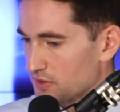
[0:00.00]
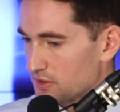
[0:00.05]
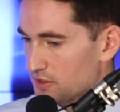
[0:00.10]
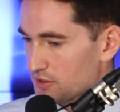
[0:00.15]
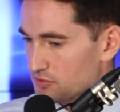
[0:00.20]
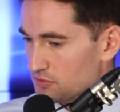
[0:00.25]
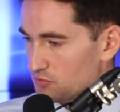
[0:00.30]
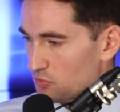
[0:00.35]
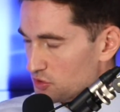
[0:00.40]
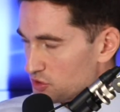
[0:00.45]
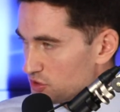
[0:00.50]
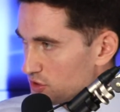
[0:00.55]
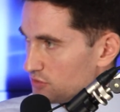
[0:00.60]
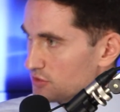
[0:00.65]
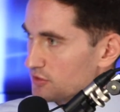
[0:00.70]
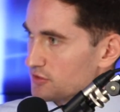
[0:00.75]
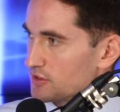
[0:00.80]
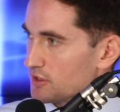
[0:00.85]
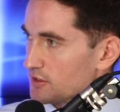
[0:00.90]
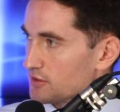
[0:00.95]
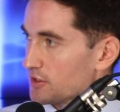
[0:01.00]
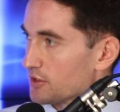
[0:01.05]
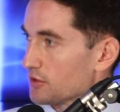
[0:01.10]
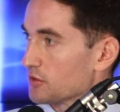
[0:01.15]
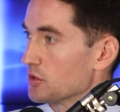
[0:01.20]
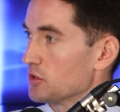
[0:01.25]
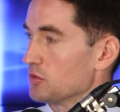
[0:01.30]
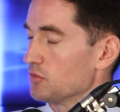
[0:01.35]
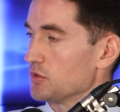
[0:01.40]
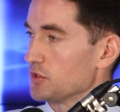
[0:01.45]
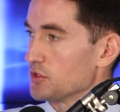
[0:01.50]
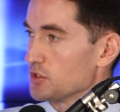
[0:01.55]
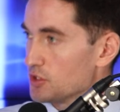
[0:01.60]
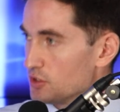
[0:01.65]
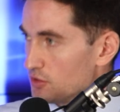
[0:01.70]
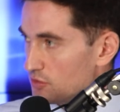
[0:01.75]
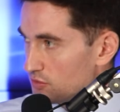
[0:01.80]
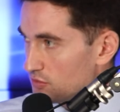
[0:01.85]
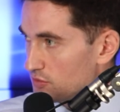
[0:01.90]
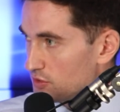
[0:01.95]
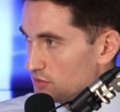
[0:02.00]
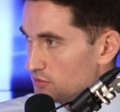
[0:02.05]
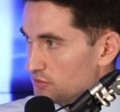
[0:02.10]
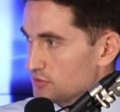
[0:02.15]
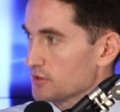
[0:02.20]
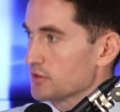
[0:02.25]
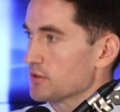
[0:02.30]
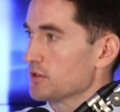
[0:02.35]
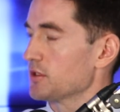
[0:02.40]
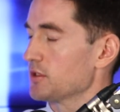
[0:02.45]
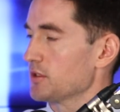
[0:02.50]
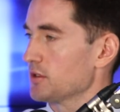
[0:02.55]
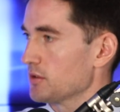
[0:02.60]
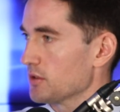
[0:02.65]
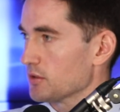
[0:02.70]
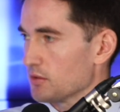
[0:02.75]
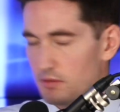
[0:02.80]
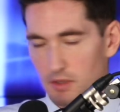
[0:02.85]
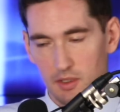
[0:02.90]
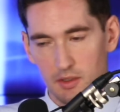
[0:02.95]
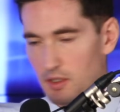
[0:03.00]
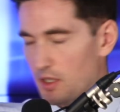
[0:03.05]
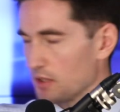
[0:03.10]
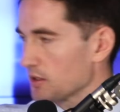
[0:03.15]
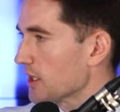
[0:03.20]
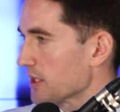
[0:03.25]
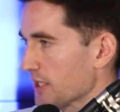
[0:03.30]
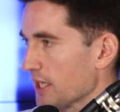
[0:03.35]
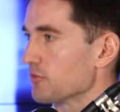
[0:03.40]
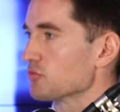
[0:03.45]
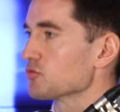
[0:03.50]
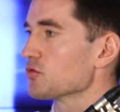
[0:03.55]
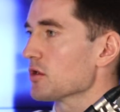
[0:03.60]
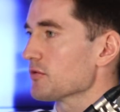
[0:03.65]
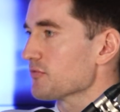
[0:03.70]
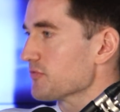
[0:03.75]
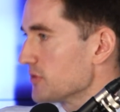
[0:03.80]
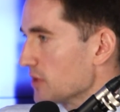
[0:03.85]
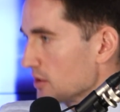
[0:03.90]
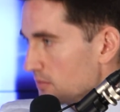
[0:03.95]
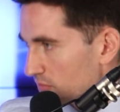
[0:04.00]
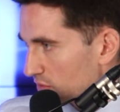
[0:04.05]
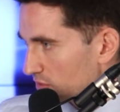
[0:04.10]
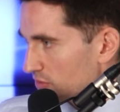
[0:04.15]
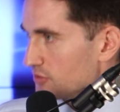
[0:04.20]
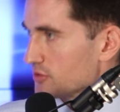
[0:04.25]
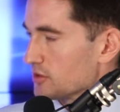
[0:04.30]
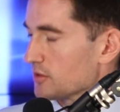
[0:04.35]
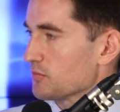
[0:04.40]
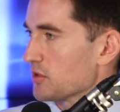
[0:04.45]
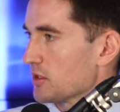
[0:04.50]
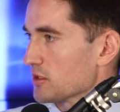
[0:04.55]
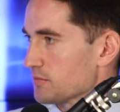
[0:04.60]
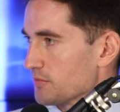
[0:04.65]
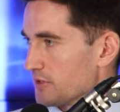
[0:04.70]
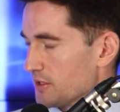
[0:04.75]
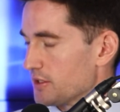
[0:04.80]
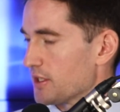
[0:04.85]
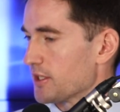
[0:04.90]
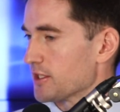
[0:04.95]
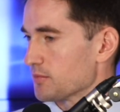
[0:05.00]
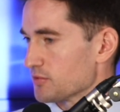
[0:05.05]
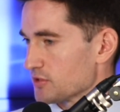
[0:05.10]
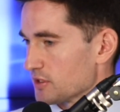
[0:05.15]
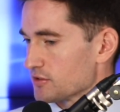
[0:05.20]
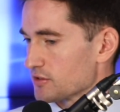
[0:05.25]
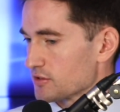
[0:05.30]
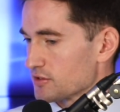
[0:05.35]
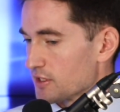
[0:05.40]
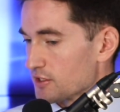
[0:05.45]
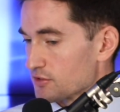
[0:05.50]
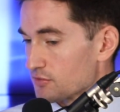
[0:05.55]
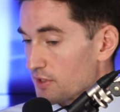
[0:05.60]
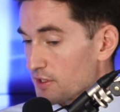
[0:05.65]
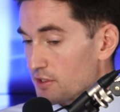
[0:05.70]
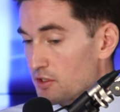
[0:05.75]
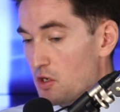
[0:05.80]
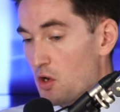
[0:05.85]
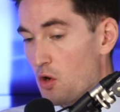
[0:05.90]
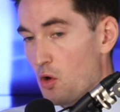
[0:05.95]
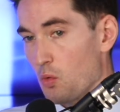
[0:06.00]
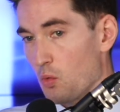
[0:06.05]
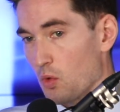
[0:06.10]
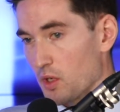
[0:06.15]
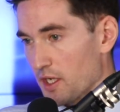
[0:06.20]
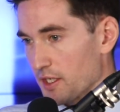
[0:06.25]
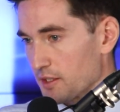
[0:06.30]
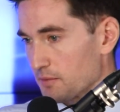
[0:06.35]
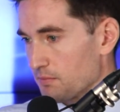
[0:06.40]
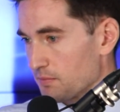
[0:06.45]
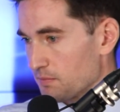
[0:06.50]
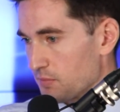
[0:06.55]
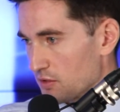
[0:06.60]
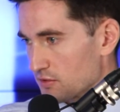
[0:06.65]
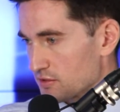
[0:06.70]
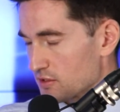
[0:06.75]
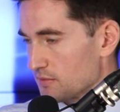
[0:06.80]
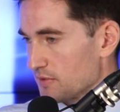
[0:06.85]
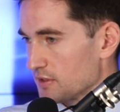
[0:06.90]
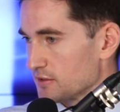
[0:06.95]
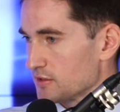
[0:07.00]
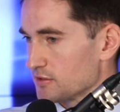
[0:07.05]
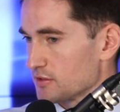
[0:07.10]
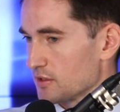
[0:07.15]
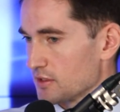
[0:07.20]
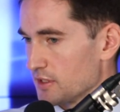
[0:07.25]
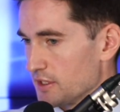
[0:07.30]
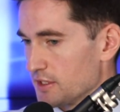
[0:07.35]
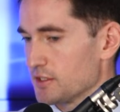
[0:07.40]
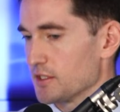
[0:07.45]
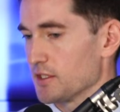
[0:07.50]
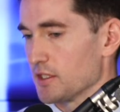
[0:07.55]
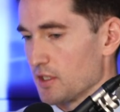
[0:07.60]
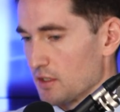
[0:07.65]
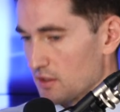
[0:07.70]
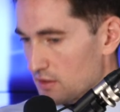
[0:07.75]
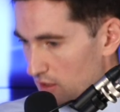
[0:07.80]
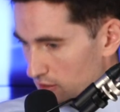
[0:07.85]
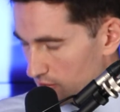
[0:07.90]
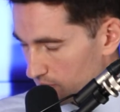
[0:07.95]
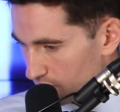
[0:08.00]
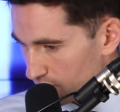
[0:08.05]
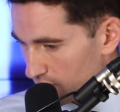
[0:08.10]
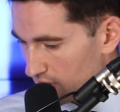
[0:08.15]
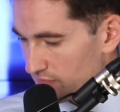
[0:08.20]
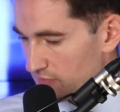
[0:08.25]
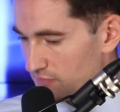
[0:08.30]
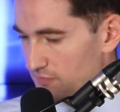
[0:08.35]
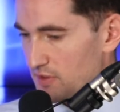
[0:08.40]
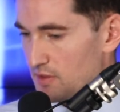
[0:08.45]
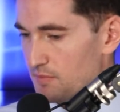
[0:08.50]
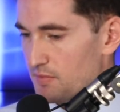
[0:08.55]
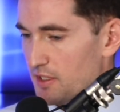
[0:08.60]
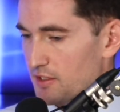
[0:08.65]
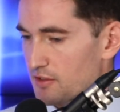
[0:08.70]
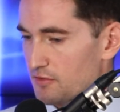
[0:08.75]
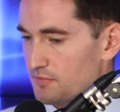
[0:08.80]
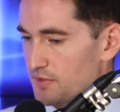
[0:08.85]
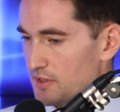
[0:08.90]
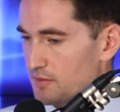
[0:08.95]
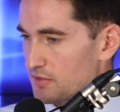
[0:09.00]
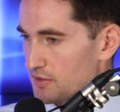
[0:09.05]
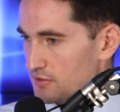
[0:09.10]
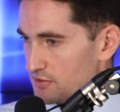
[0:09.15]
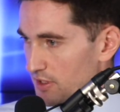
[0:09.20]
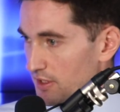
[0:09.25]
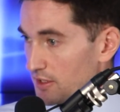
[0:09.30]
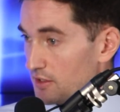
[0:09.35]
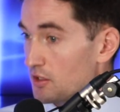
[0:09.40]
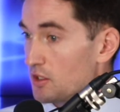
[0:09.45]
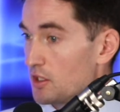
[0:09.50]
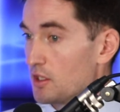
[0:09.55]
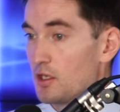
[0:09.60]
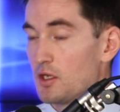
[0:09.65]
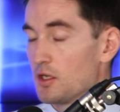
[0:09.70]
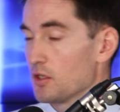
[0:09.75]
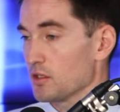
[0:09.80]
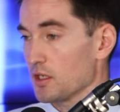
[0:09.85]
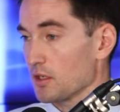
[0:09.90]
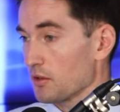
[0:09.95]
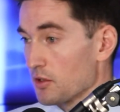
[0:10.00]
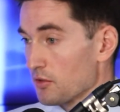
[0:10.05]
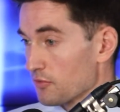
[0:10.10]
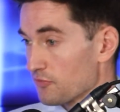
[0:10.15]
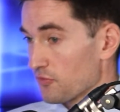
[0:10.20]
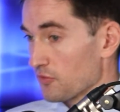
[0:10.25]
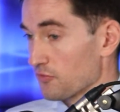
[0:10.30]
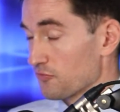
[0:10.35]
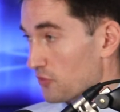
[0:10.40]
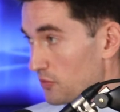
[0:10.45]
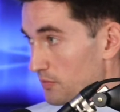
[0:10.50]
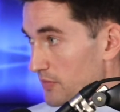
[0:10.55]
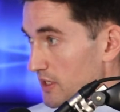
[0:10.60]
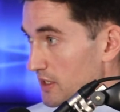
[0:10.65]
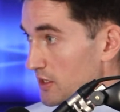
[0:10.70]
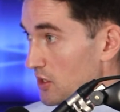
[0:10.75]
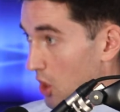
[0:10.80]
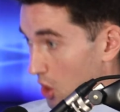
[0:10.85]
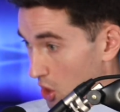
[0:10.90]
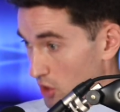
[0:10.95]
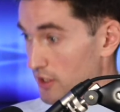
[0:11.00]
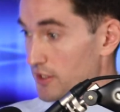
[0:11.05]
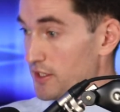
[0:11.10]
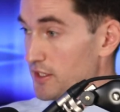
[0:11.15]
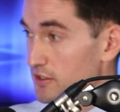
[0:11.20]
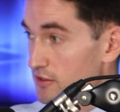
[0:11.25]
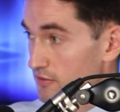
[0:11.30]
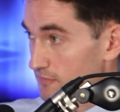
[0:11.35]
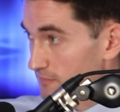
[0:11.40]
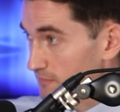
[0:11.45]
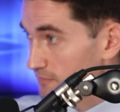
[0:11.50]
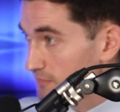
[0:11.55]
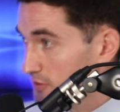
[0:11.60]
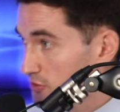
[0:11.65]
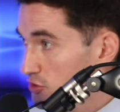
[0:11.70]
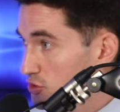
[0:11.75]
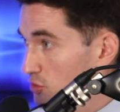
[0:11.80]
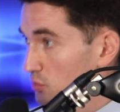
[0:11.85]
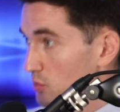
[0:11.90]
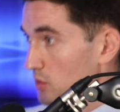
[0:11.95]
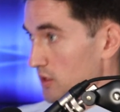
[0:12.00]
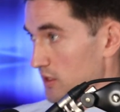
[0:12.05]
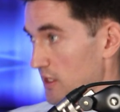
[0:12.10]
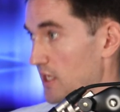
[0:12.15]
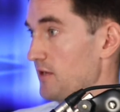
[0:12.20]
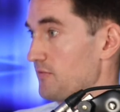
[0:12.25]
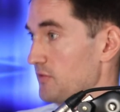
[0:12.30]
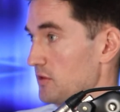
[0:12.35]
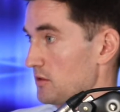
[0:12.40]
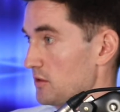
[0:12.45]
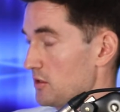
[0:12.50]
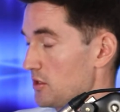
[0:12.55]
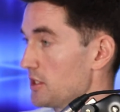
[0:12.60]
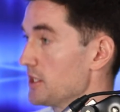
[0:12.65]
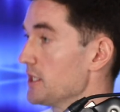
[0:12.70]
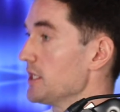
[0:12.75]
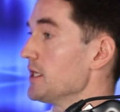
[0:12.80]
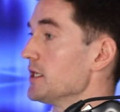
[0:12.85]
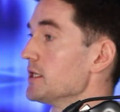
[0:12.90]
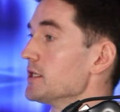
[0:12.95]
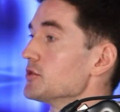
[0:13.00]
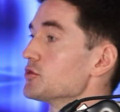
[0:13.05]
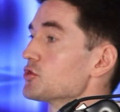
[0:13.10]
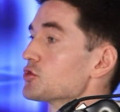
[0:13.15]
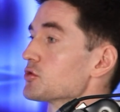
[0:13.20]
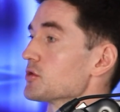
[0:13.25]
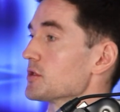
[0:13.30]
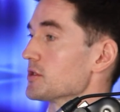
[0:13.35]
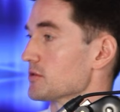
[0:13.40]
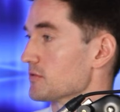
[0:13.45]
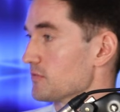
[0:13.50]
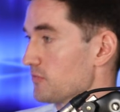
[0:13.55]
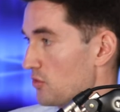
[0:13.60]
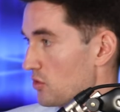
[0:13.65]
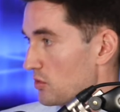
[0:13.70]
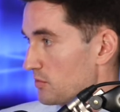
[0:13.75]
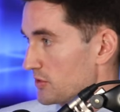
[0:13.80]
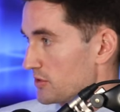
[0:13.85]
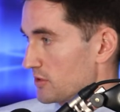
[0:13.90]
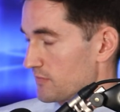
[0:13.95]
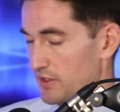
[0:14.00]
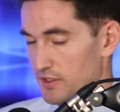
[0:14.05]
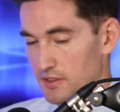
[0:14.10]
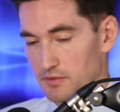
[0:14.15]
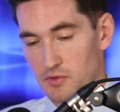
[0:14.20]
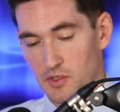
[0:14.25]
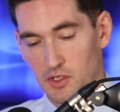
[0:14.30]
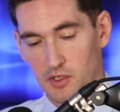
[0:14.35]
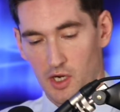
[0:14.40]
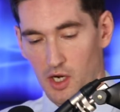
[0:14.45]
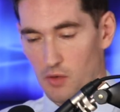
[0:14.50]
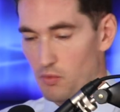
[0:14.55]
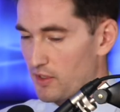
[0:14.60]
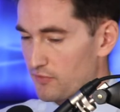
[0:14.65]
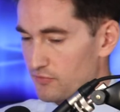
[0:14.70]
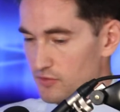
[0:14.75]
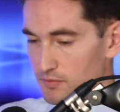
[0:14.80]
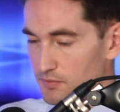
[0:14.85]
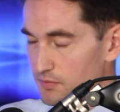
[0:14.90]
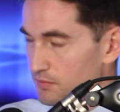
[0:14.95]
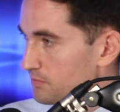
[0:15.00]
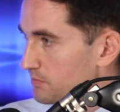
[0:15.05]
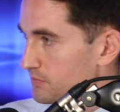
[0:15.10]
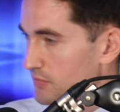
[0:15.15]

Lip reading: because what you just said there, when you use it, again, rough numbers, approximately 90% success rate. When I posted about this on LinkedIn, I got a lot of private feedback of people saying, yeah, for me, on an individual level, it is transformative. I went from